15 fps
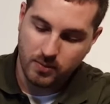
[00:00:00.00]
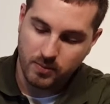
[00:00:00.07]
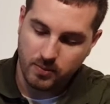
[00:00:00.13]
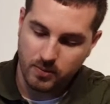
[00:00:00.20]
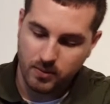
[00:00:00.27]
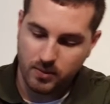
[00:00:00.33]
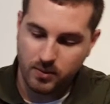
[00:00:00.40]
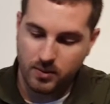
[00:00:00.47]

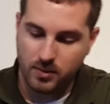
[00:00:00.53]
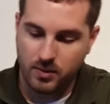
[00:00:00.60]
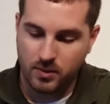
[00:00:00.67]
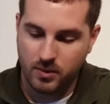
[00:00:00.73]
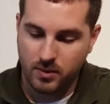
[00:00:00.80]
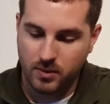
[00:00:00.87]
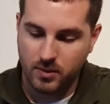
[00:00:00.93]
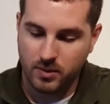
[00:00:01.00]

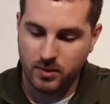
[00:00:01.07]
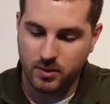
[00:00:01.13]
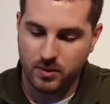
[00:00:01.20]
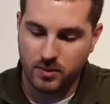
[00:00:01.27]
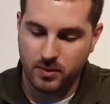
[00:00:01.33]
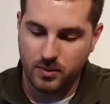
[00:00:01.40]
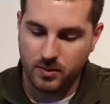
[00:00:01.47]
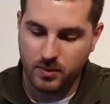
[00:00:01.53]

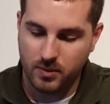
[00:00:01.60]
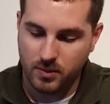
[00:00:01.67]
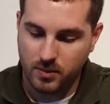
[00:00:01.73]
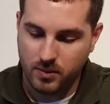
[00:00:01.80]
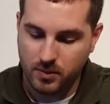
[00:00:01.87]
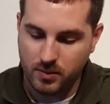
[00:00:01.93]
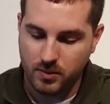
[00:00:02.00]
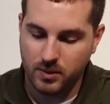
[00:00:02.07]

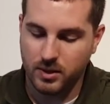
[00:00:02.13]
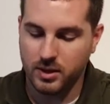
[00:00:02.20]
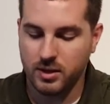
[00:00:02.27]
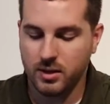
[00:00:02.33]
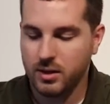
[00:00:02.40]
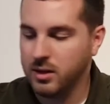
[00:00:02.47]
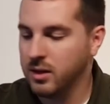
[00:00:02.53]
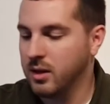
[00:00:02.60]
No one is speaking in this clip.